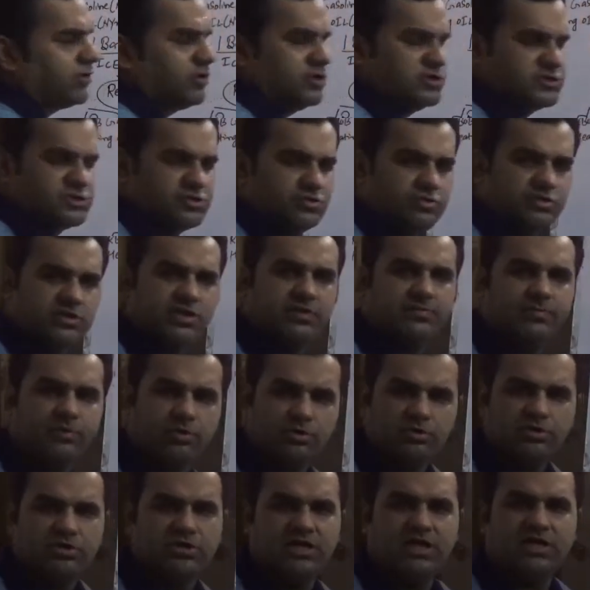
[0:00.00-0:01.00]
also. They are
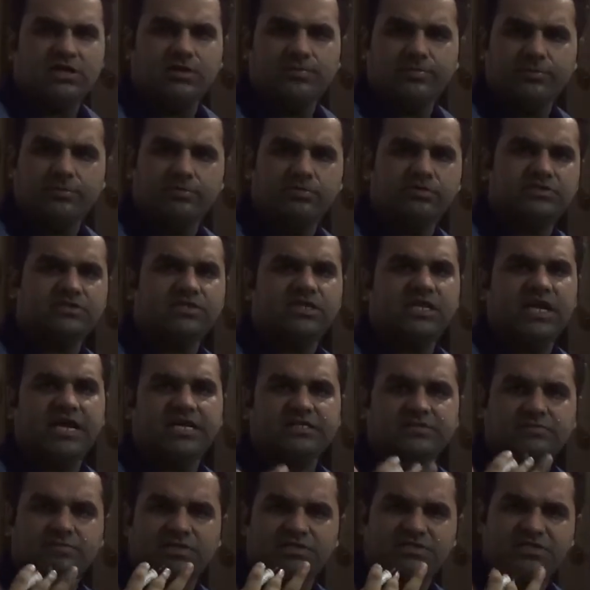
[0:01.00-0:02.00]
both. They are the producer
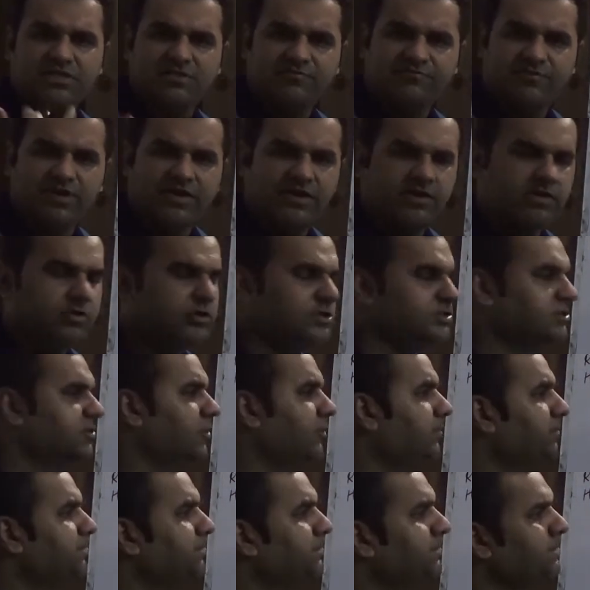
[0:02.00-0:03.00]
as well as the refiner
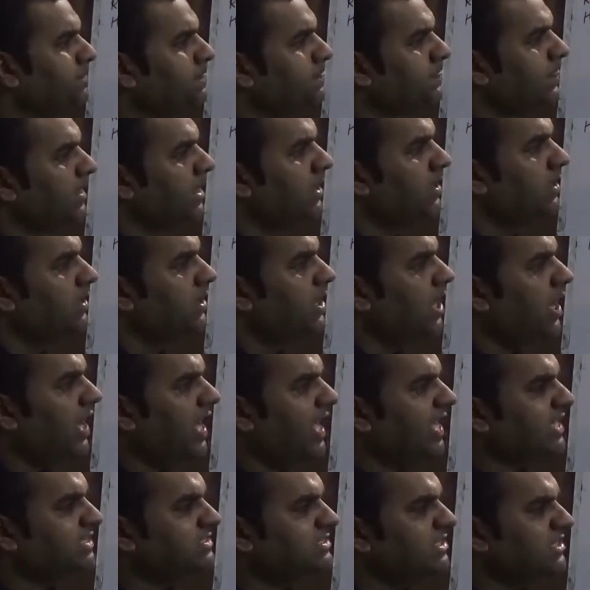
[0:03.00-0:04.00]
also. Now,
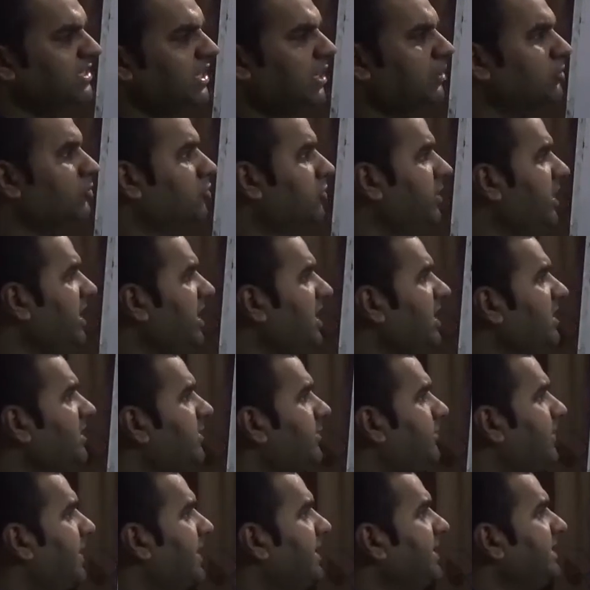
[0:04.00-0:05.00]
Exxon, now today the
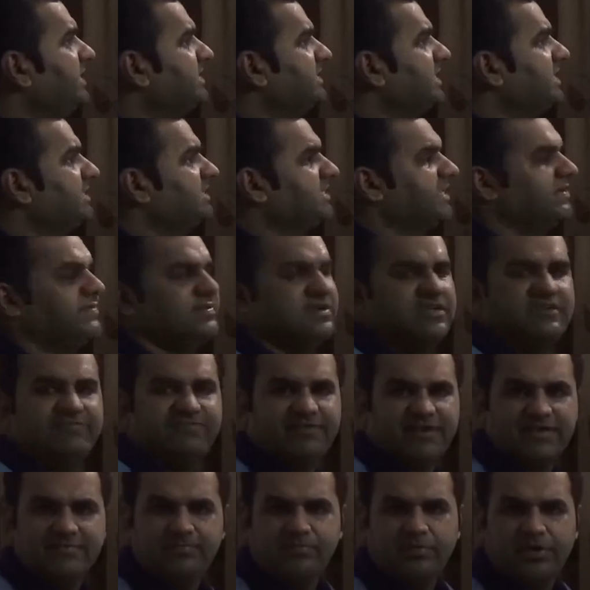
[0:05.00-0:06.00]
Brent is at
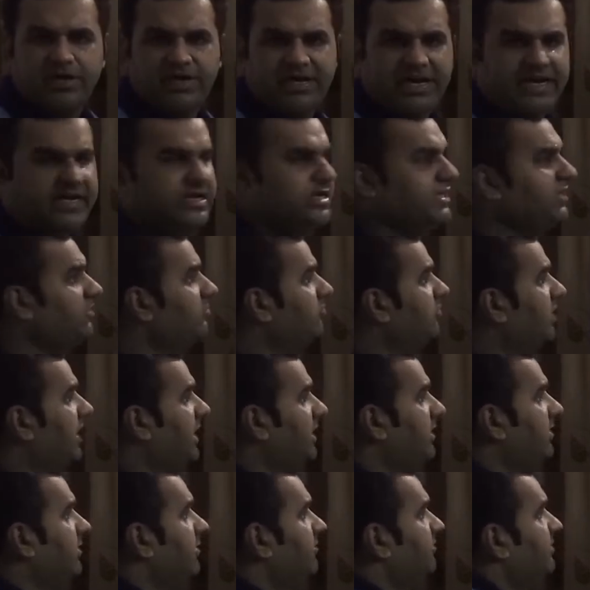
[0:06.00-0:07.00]

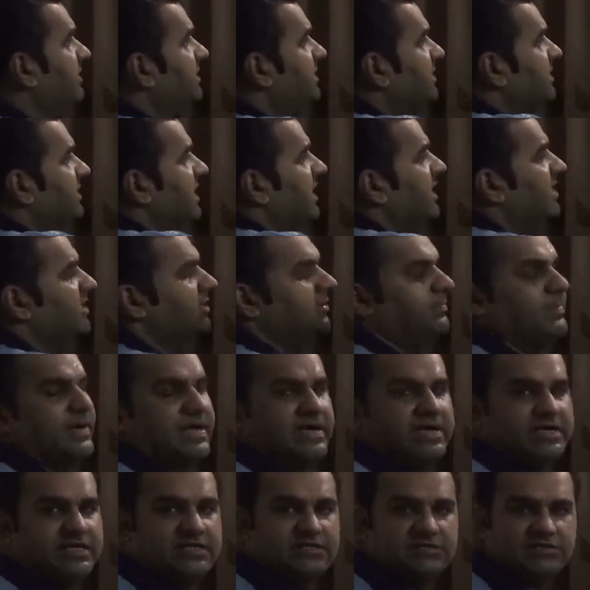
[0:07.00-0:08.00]
75.91, which is here the
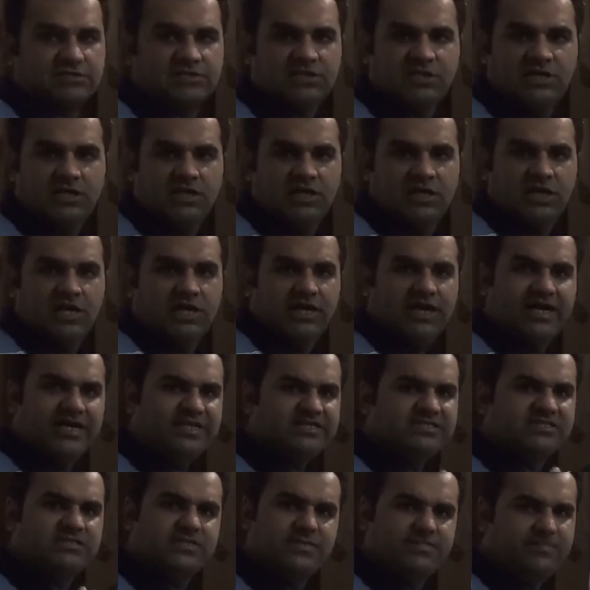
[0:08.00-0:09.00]
Brent is. Let
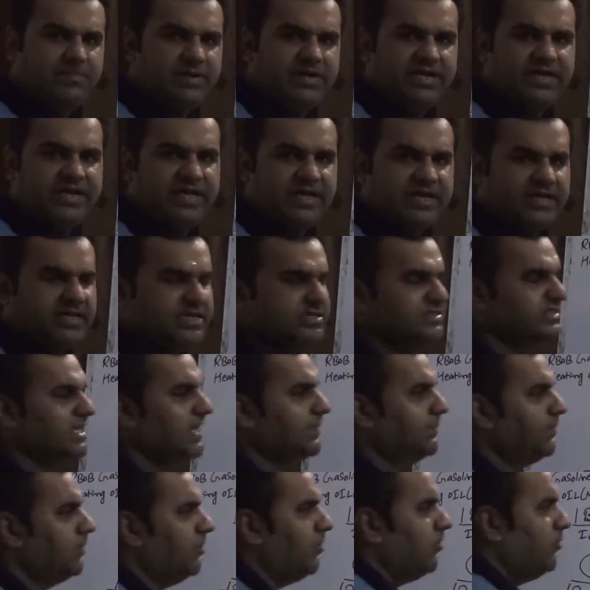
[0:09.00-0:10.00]
us simply take an
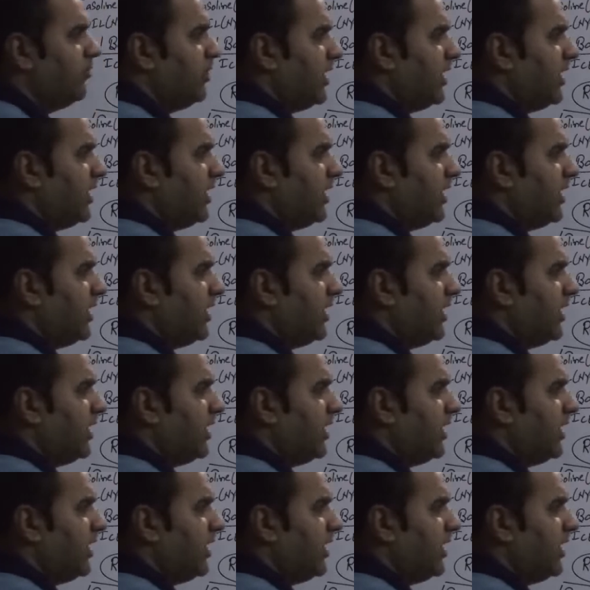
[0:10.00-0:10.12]
example of